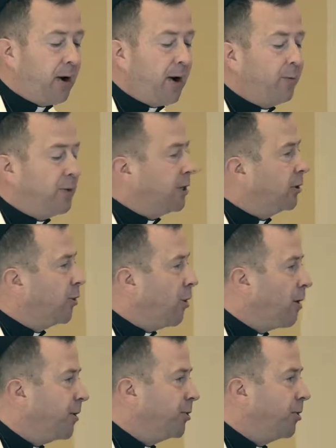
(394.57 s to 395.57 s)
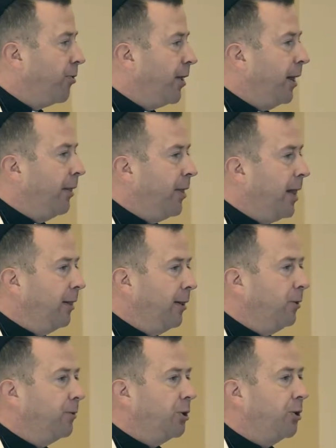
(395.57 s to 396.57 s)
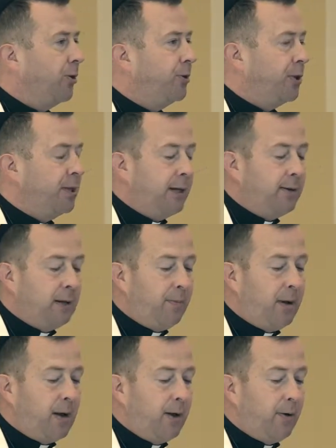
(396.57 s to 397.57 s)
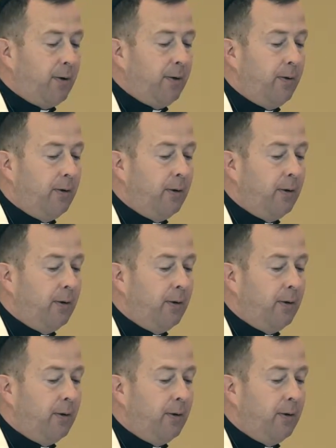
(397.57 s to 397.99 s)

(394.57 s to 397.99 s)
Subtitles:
God was larger than that little church at San Damiano